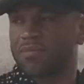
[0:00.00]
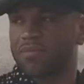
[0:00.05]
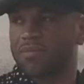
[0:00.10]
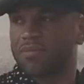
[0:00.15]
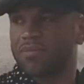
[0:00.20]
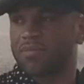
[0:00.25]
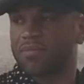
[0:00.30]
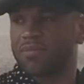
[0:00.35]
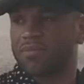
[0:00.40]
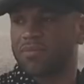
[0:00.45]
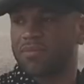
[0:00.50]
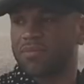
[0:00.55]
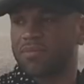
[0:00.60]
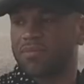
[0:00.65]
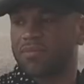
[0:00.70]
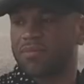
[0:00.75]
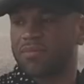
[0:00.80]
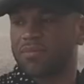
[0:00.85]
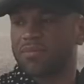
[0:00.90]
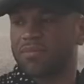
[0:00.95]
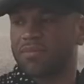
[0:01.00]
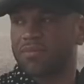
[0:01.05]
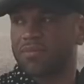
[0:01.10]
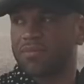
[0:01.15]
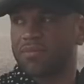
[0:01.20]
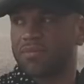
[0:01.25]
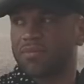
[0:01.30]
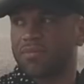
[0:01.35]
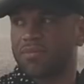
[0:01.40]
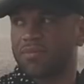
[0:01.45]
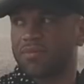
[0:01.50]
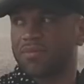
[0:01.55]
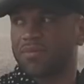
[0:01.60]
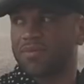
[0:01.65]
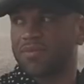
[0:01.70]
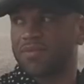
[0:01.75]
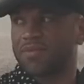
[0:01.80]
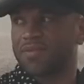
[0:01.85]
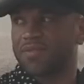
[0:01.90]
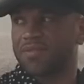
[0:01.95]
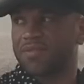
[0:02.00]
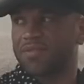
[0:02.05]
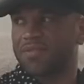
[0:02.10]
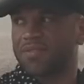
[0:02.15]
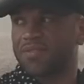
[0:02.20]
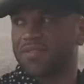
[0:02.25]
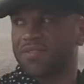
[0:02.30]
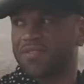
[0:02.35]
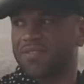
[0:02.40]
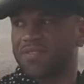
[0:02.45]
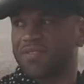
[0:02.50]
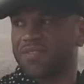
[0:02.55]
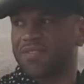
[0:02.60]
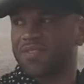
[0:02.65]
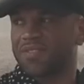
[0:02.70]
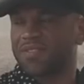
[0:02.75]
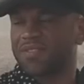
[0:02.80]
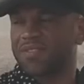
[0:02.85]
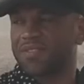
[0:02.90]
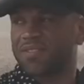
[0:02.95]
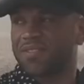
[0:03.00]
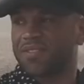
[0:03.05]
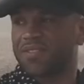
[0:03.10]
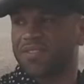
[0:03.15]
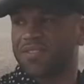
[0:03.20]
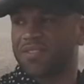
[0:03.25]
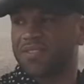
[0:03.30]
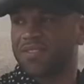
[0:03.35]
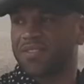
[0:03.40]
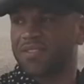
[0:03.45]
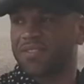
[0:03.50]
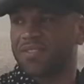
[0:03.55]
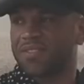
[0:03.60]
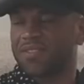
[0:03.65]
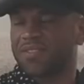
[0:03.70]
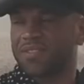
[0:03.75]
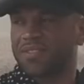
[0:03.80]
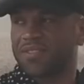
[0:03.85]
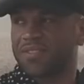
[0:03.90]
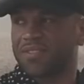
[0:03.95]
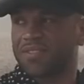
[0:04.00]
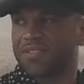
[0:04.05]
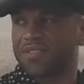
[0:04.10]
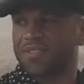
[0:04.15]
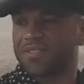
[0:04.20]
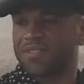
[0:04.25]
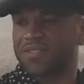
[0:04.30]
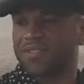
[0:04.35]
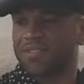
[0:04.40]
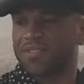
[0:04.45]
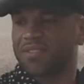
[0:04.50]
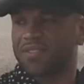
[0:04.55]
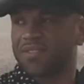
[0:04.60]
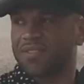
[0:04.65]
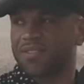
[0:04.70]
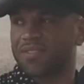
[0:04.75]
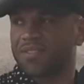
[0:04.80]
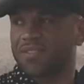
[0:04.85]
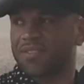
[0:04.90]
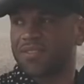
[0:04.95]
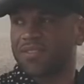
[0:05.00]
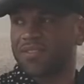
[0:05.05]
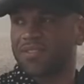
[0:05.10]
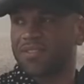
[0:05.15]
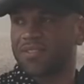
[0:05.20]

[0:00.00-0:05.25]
This person isn't speaking.